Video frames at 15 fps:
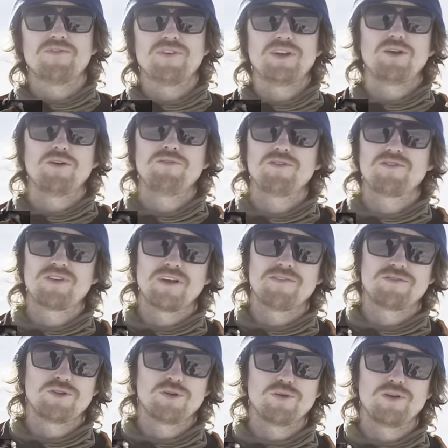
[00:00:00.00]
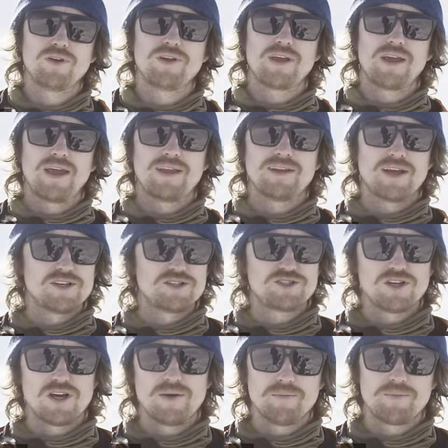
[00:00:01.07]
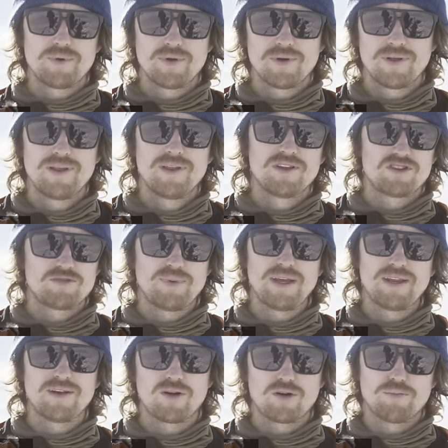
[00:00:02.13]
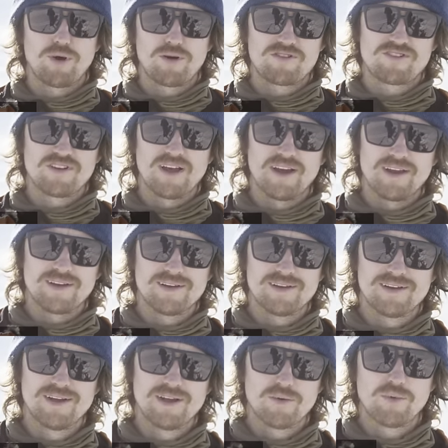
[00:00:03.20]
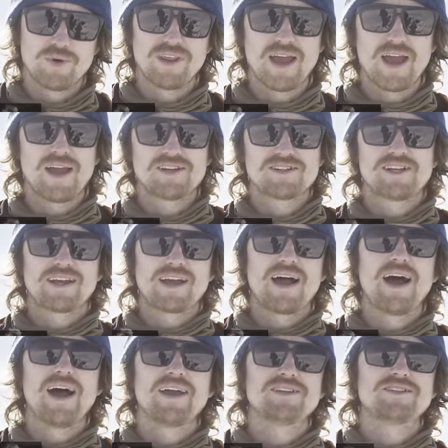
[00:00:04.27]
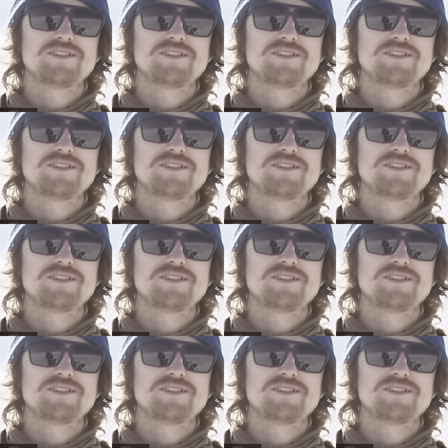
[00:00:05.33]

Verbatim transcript: a video of yourself doing a nice jump, spin or box slide with the hashtag I